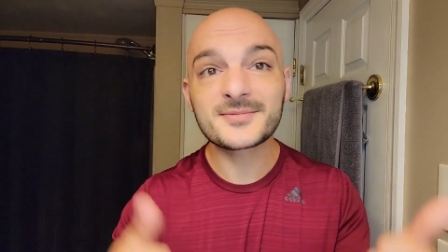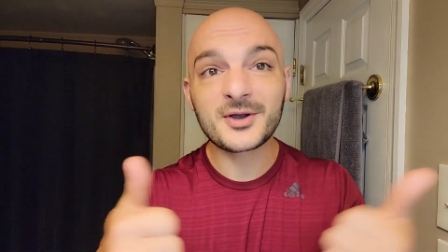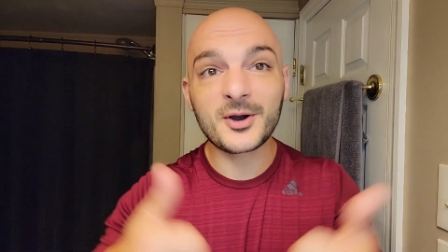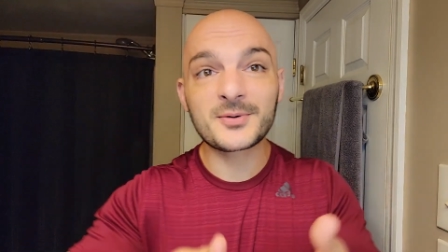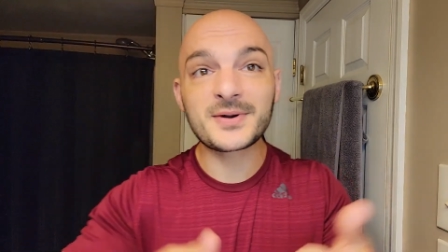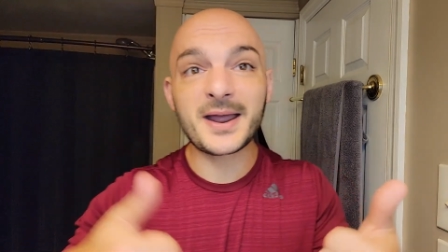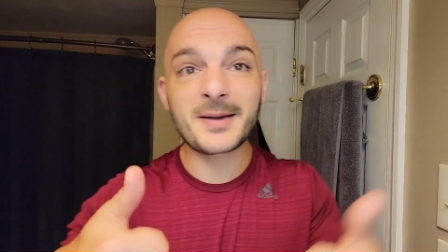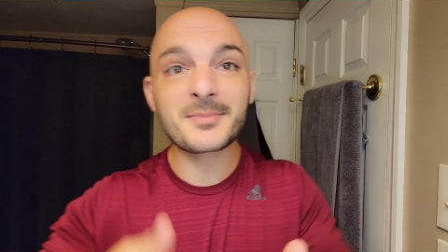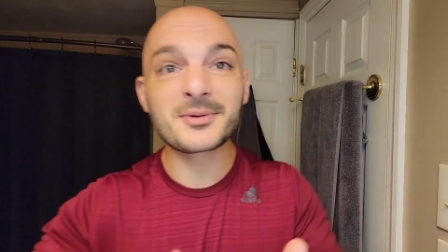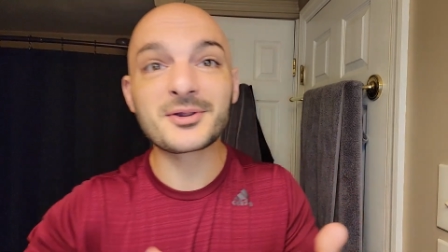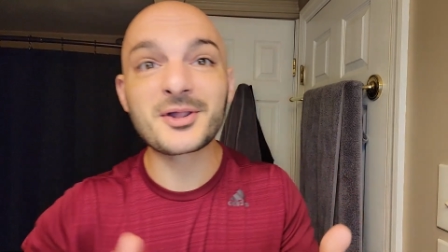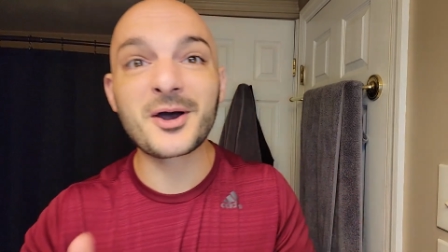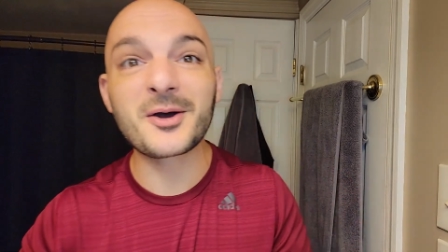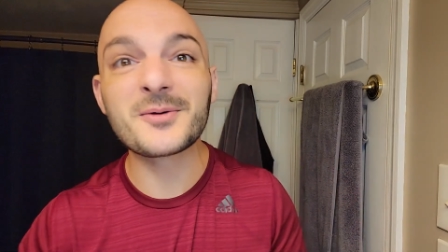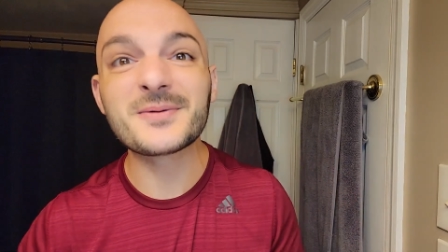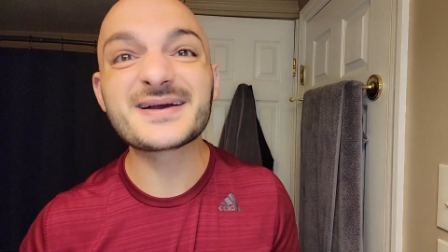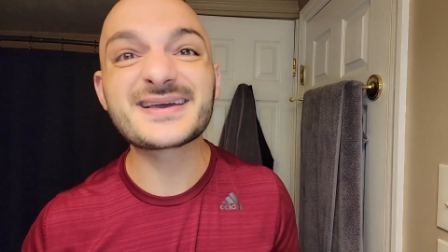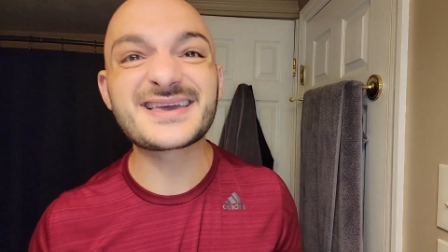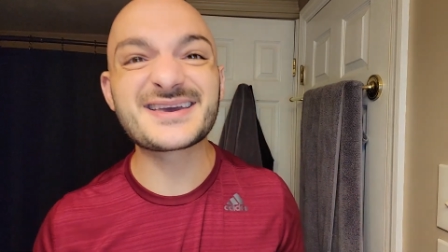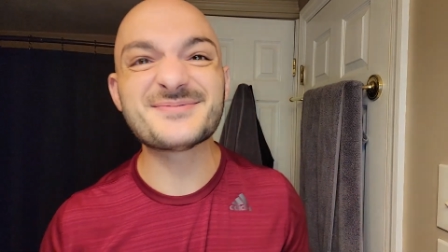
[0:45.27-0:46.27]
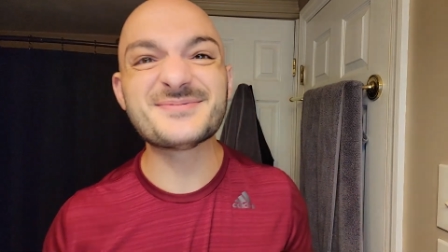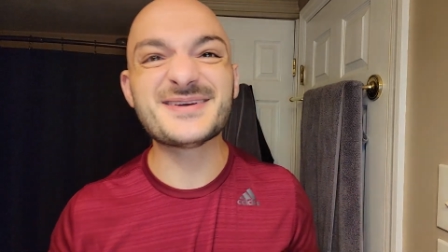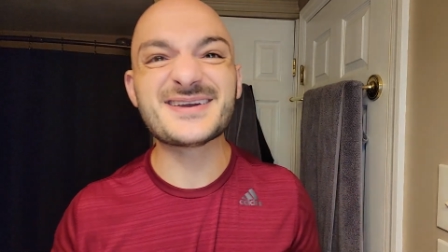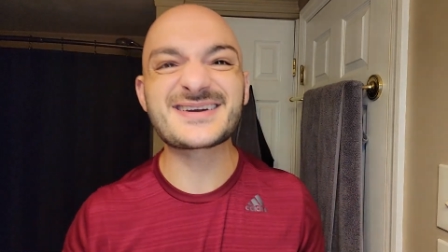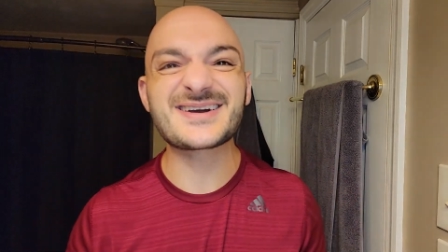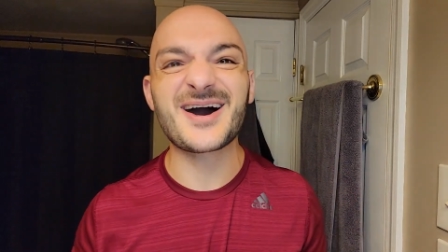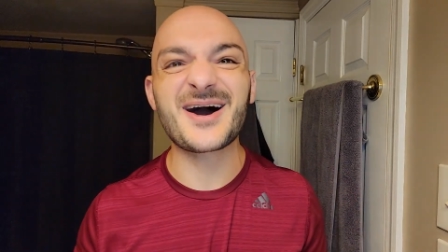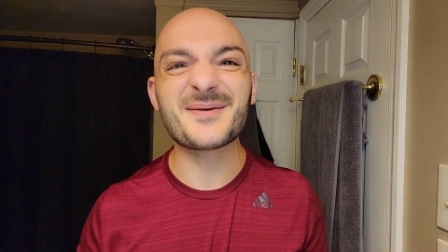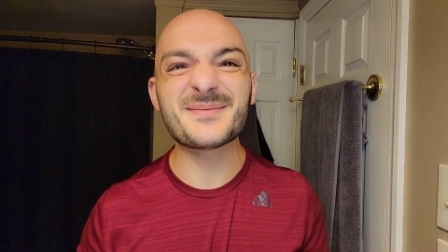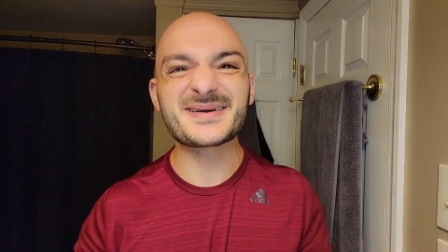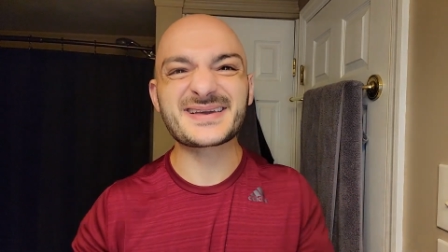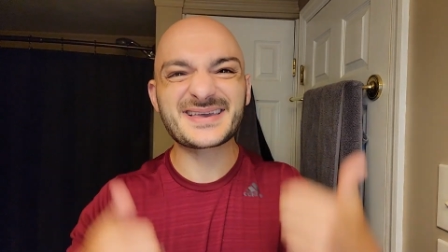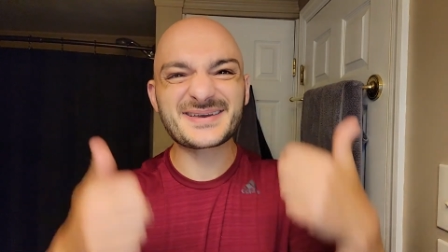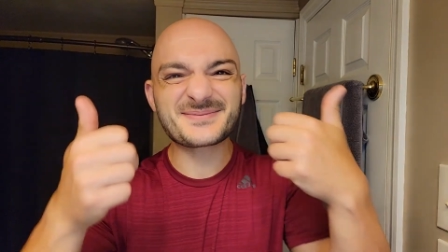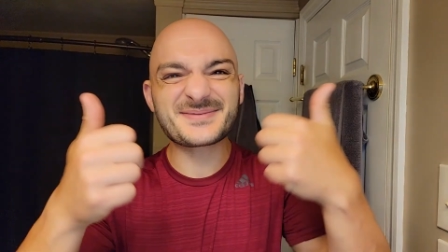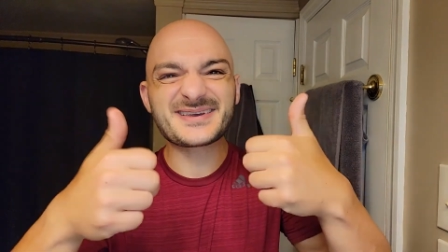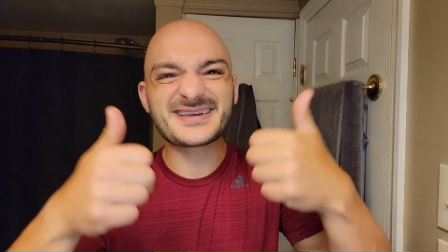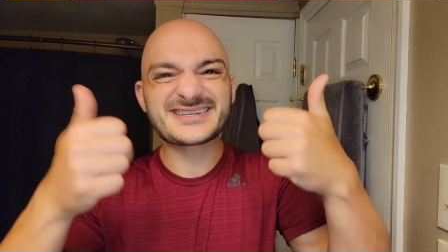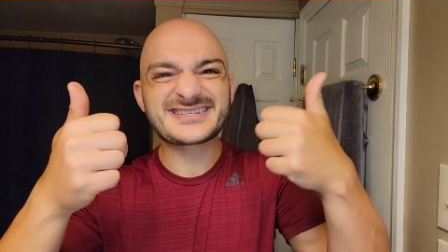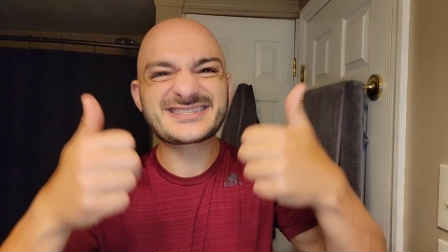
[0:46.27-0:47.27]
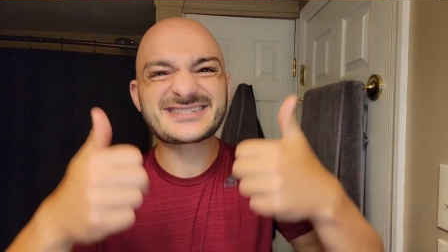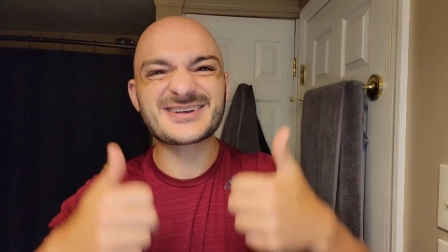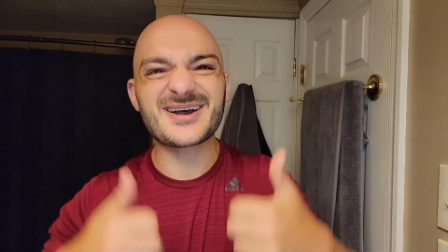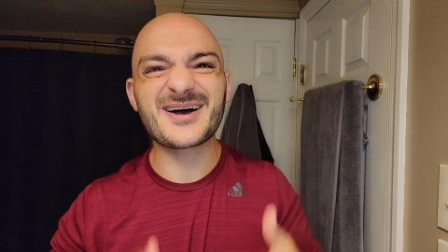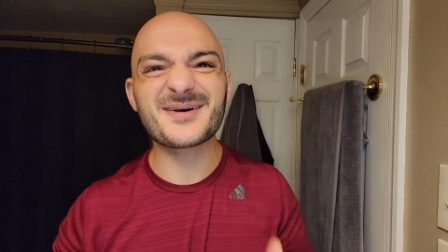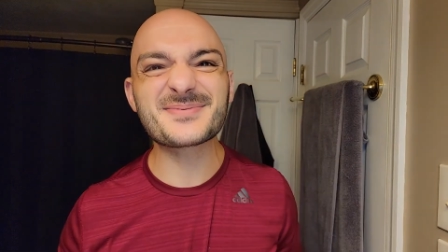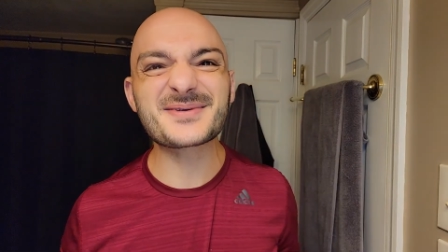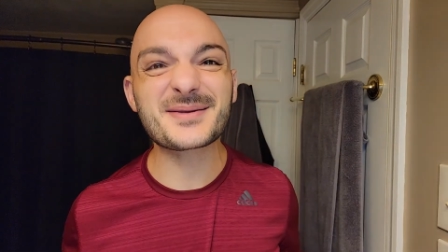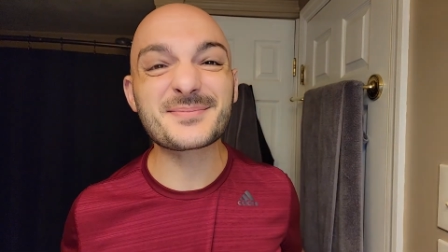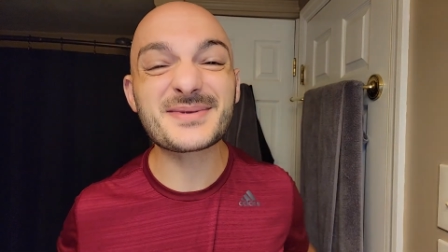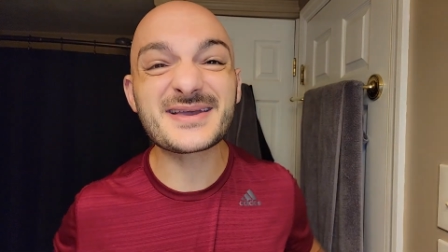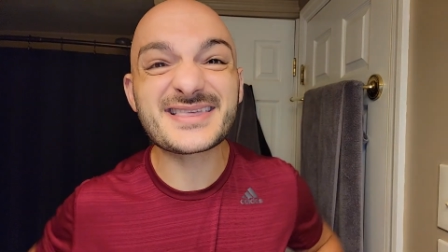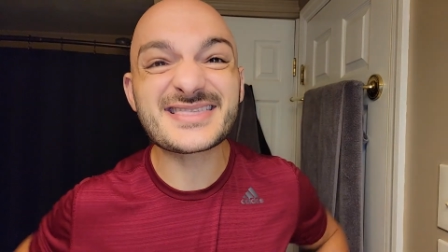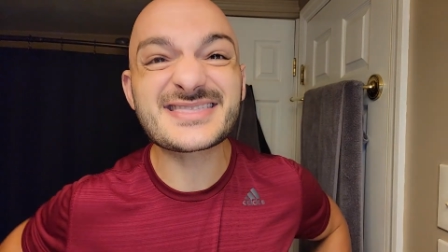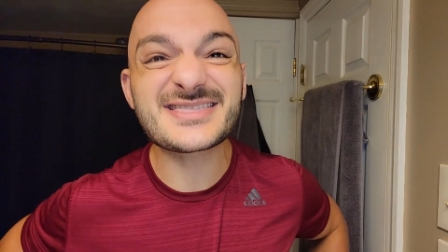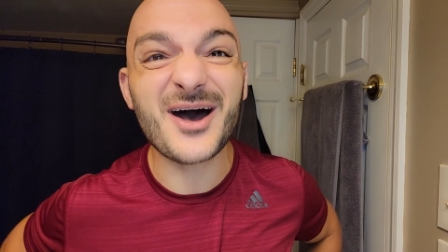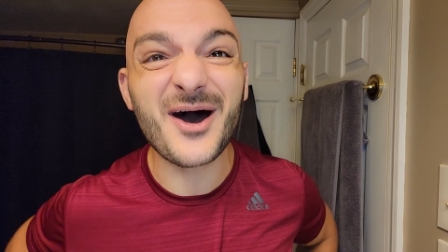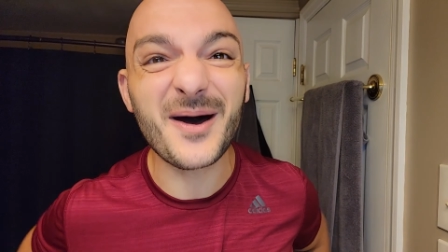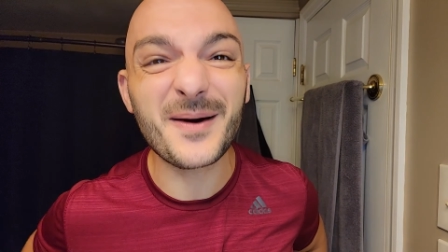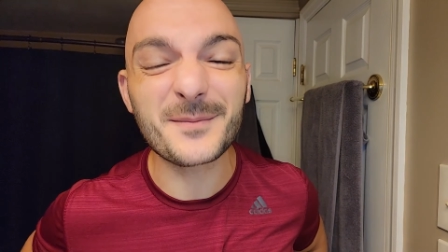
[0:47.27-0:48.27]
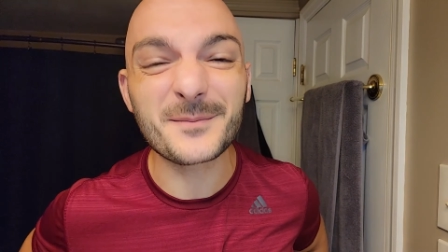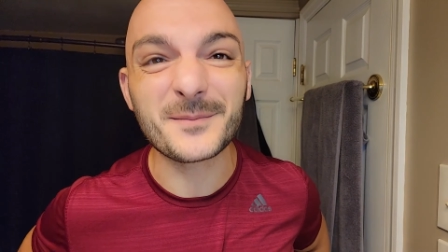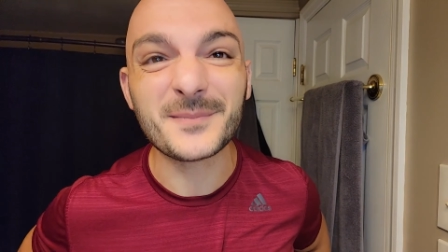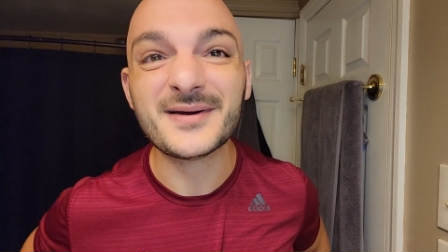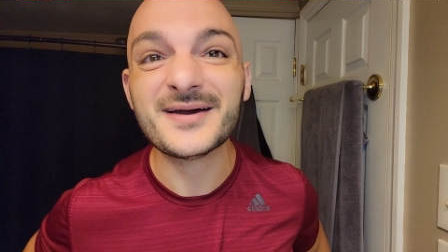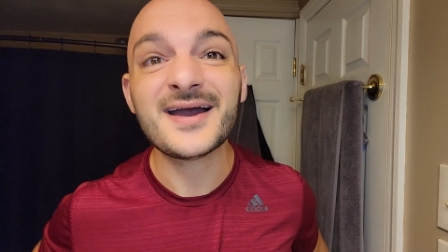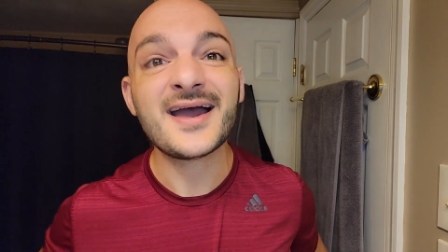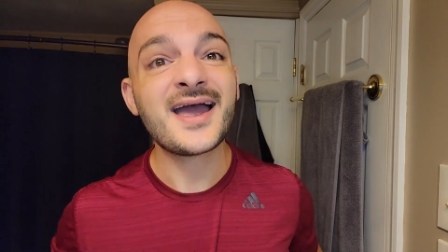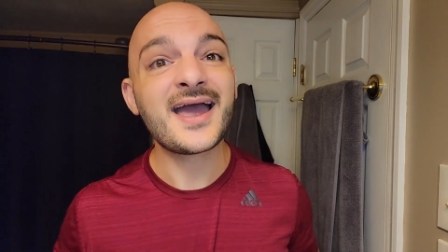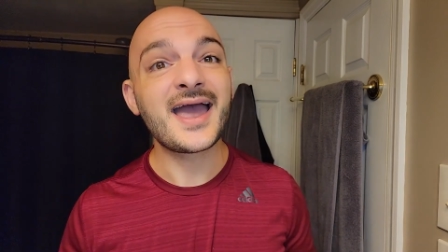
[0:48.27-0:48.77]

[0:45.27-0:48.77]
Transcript: Go down below, give me a comment, give me a sub, give me a thumb.